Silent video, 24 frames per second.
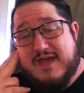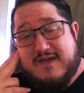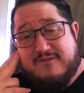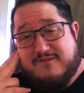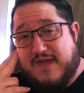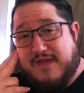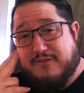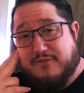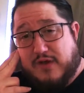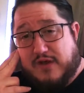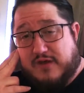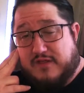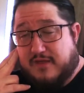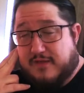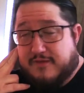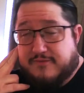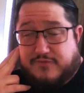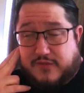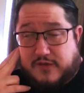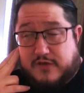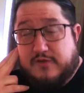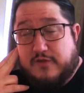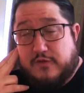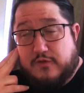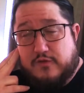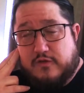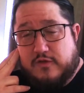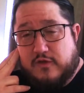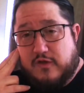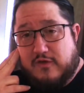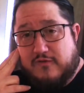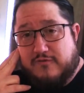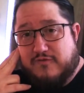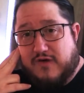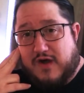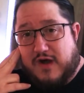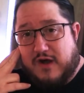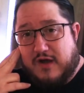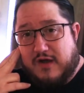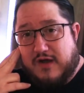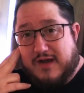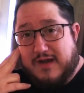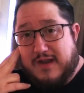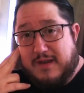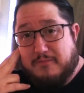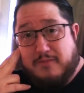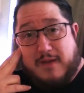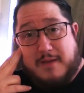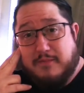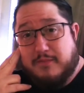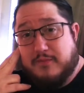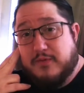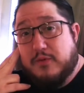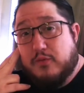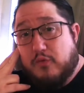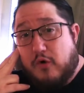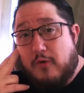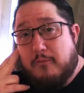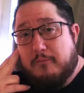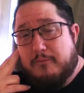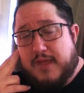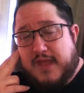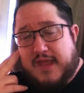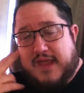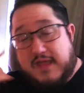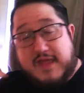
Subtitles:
favorites of the two so far, and probably won't be.